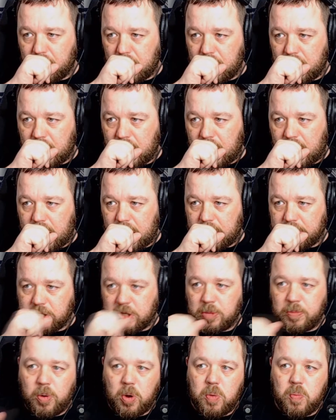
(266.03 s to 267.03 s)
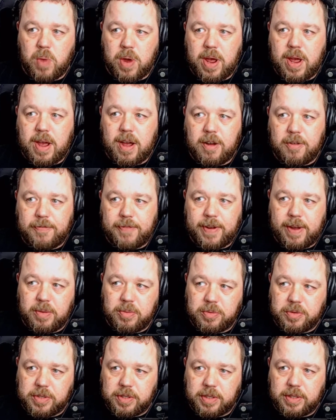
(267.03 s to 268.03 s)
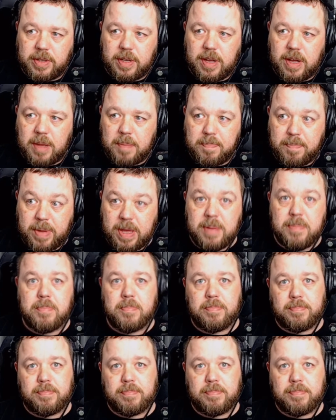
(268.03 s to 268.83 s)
To the point where I found Beam,